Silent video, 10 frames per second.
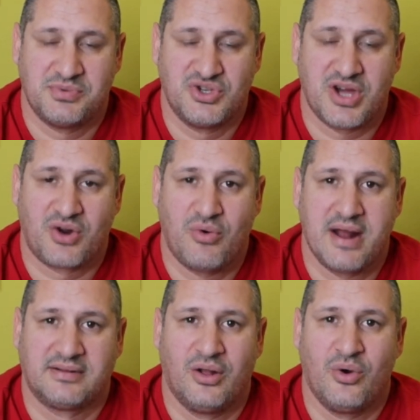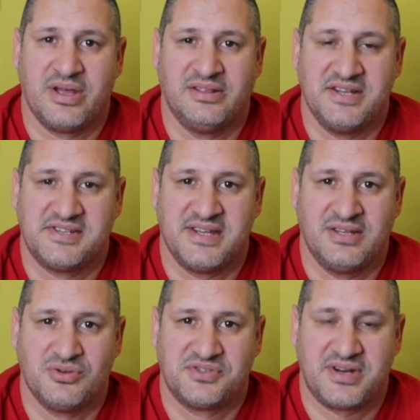which are quite long in this
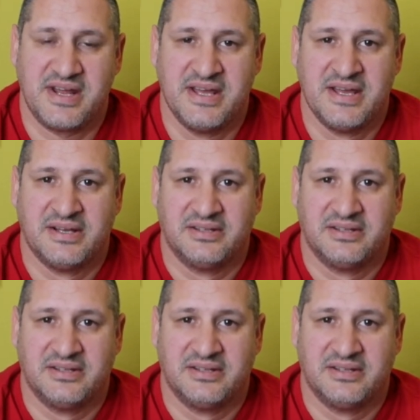industry,